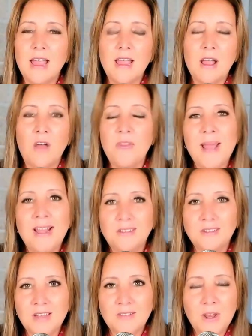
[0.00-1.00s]
all the bad
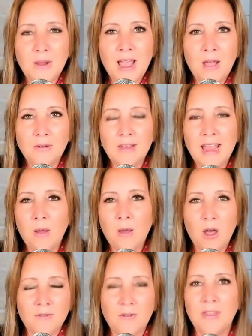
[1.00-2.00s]
stuff, how
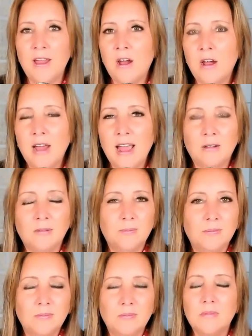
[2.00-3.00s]
awful they are, how
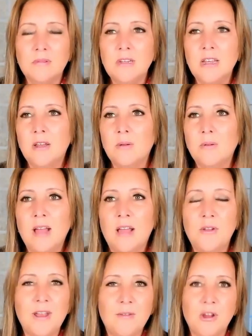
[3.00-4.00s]

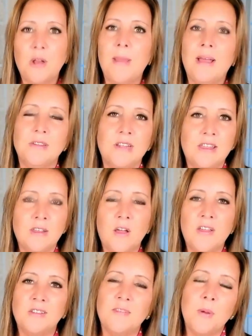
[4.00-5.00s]
they're never going to amount to anything, all
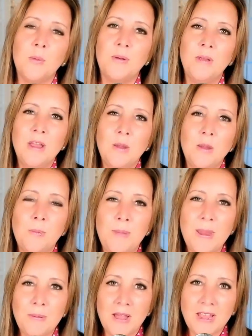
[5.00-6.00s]
that stuff. But when
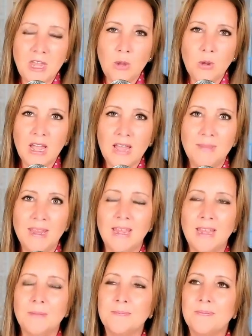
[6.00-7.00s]
people like you come
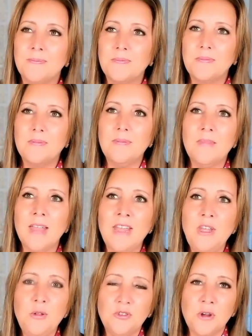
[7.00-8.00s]
in
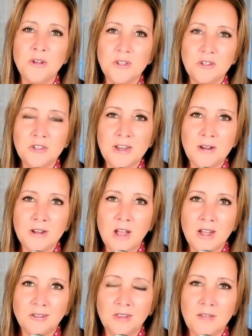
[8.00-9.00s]
and you start to share
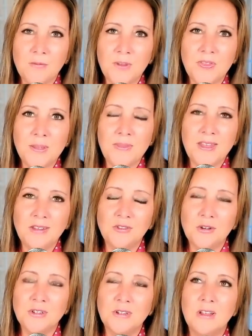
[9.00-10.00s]
God's love with them, and it
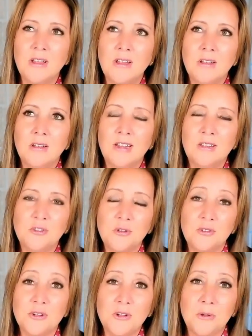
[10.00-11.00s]
starts
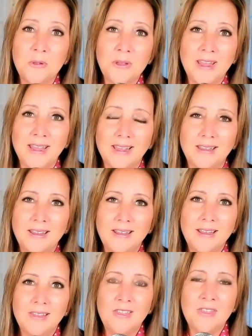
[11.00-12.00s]
to click
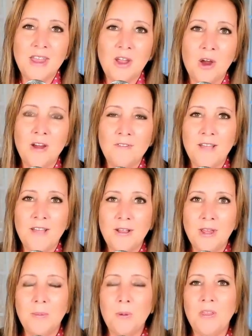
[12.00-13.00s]
that they are
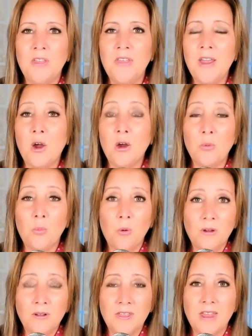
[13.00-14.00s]
valuable, that they are
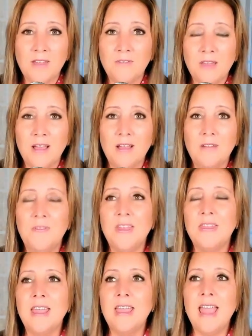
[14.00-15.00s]
worthy of love, that
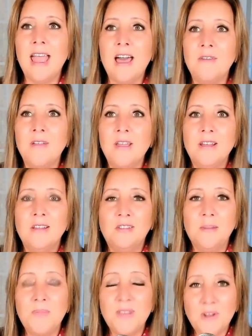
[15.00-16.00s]
they have
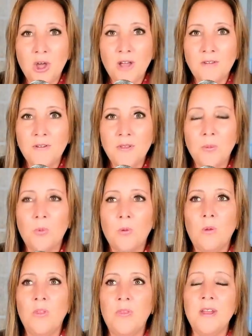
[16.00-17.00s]
something to offer the
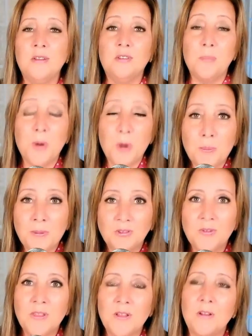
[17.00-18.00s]
world, that there's a purpose
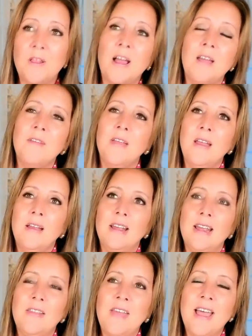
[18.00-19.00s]
for their life.
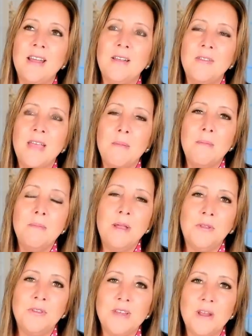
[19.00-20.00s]
That
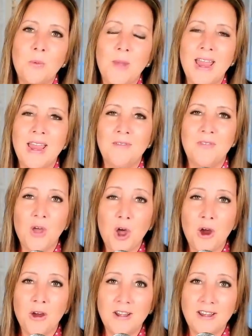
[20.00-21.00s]
melting away of the
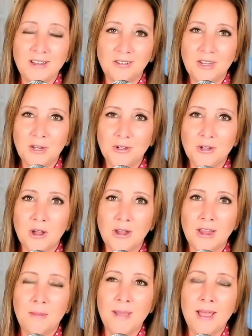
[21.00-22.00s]
hardness that you're
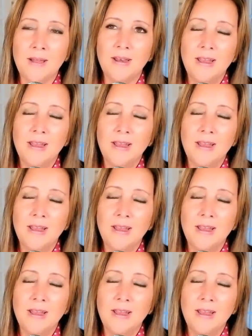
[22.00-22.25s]
talking about